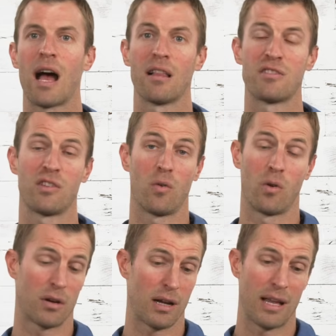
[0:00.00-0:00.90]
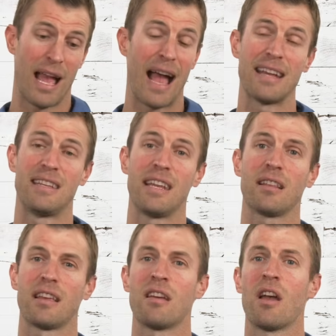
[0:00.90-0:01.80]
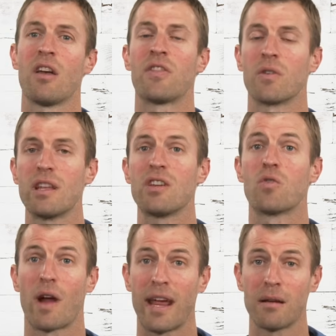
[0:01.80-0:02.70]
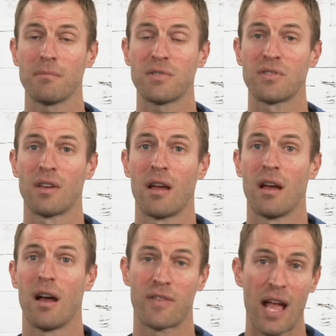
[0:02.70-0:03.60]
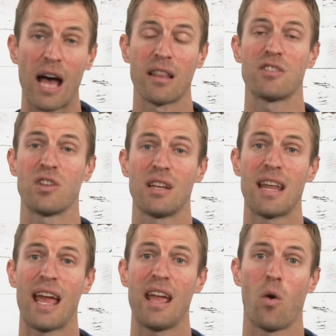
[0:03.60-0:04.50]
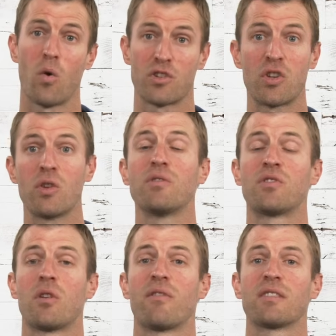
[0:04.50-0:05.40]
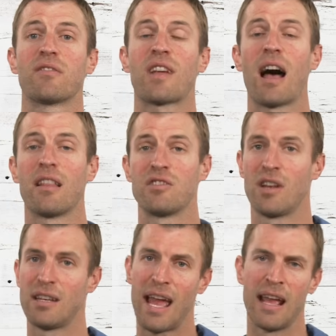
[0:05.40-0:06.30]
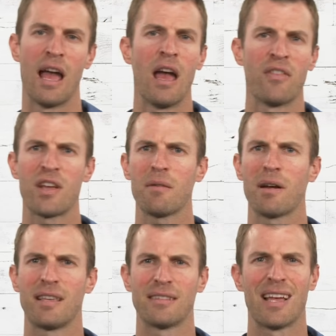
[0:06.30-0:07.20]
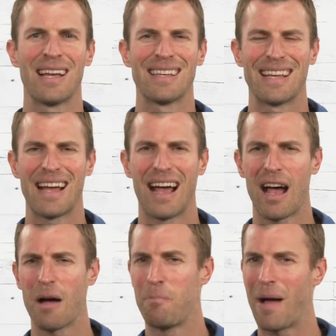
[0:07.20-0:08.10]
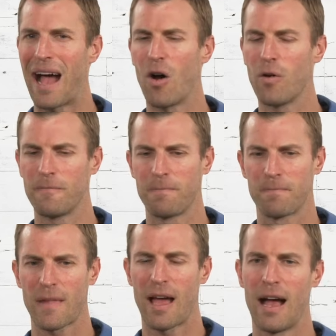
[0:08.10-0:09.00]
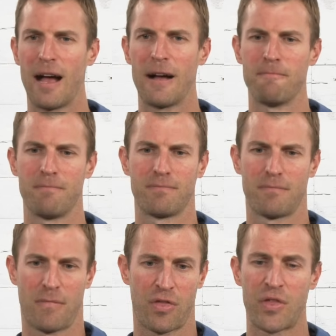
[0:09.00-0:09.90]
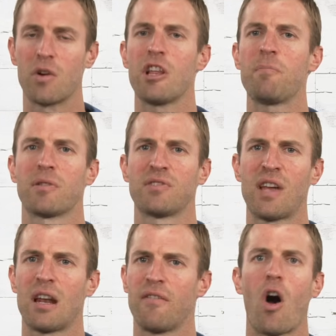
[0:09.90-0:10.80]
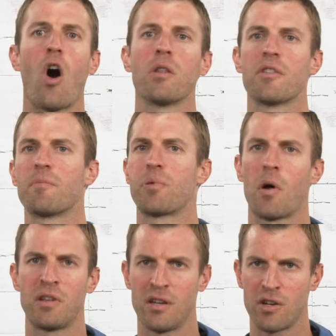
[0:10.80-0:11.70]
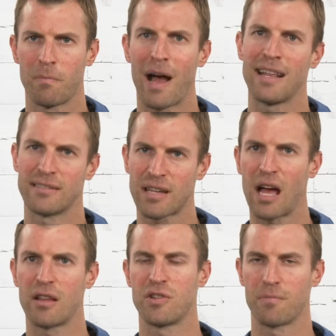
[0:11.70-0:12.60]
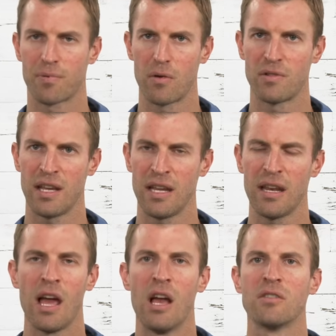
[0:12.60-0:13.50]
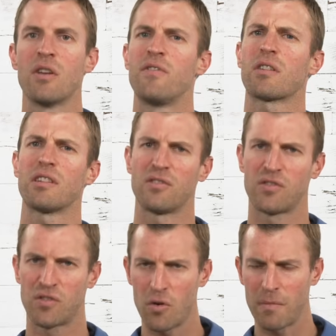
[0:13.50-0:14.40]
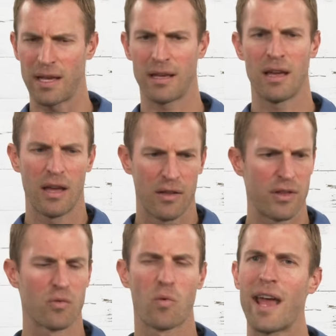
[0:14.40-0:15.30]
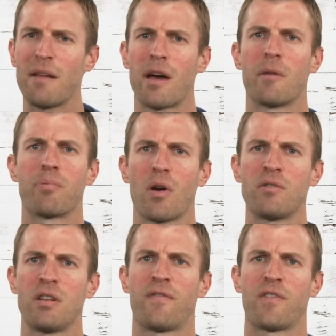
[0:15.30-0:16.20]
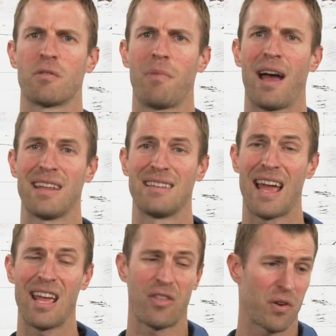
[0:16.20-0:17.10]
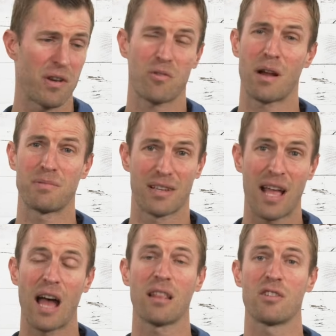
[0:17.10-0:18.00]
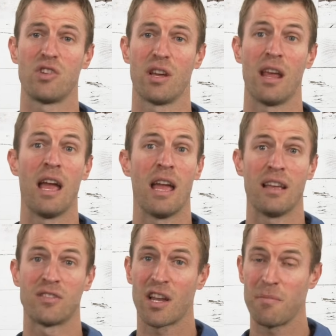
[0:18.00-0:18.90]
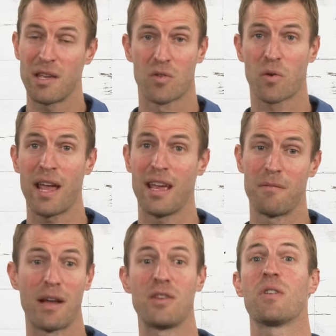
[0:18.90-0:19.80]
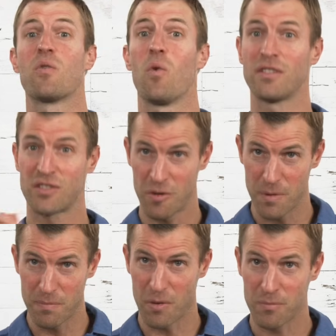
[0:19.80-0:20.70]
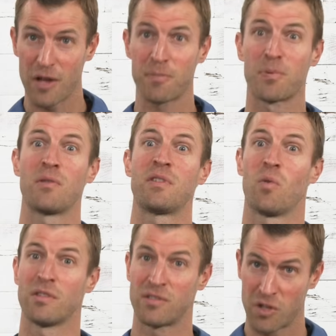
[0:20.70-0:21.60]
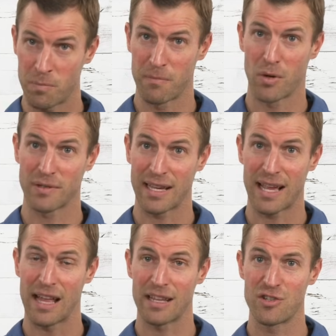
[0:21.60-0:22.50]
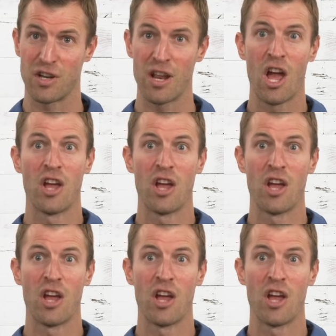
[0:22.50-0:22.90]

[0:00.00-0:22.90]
collagen, or ideally 30 grams of collagen a day or 2 servings of collagen a day. Think about this, about 30% of all of the protein in your body is collagen protein. So if you're consuming the right amount of protein for your body a day, 30 grams of collagen is going to be great. And by doing 1 scoop of bone broth protein, 1 scoop of multi-collagen,